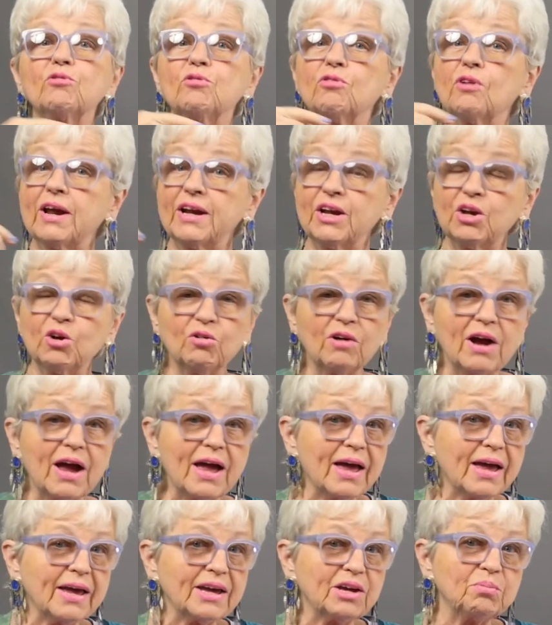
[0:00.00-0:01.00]
Freddie
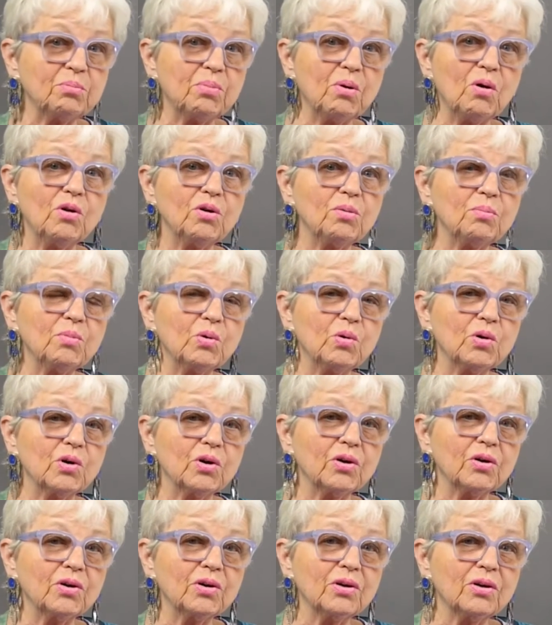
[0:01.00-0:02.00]
Gray in
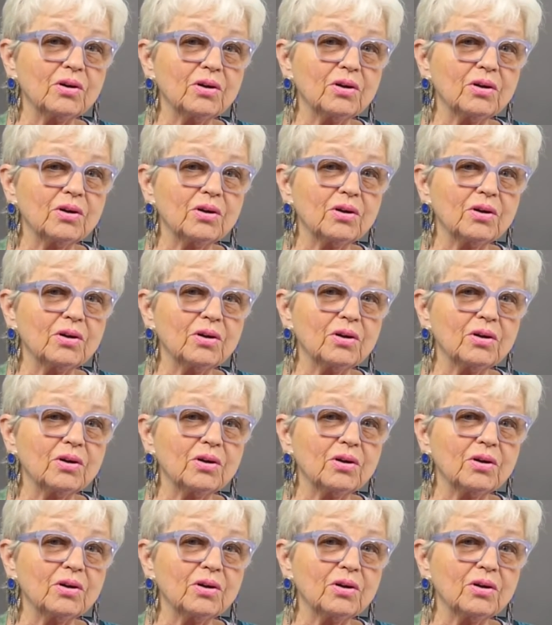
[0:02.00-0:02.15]
Baltimore,